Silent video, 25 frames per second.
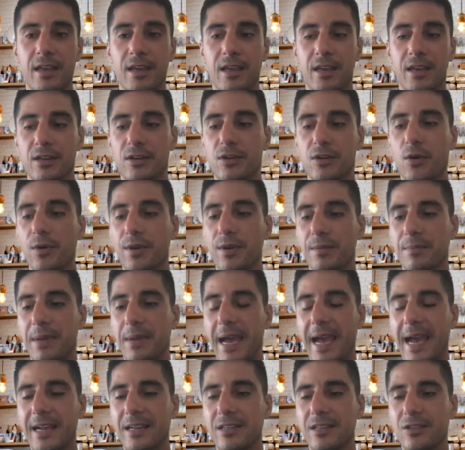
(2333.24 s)
going
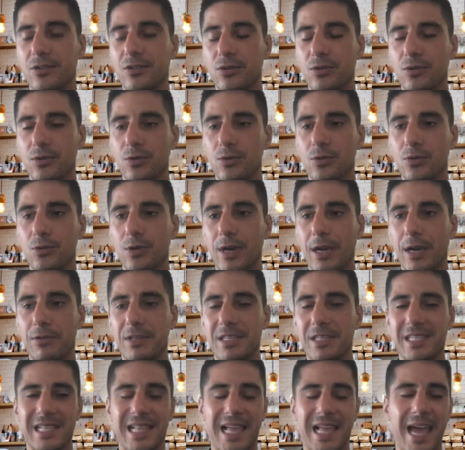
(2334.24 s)
back to, I
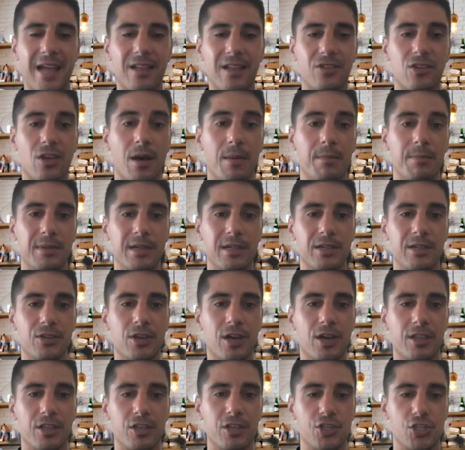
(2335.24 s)
recently had Tom Billy
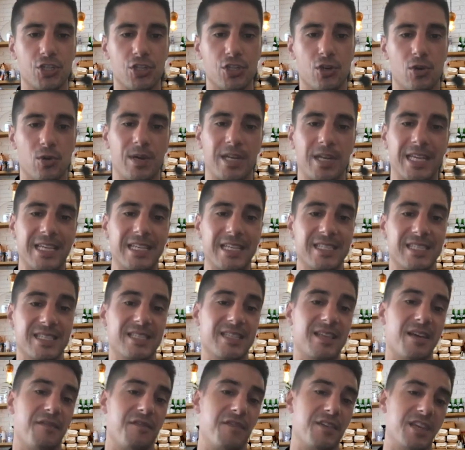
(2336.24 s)
on the show, and his
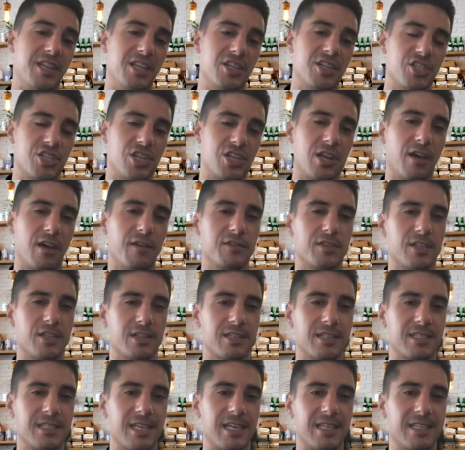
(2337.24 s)
definition of
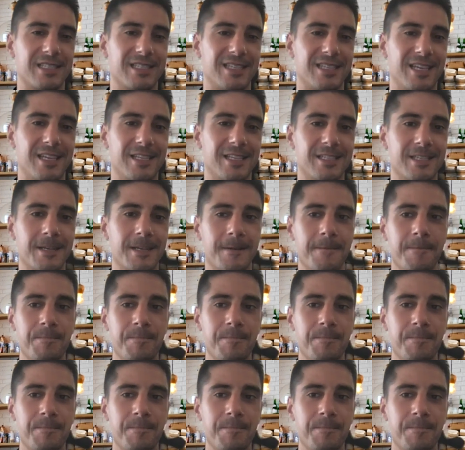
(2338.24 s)
success is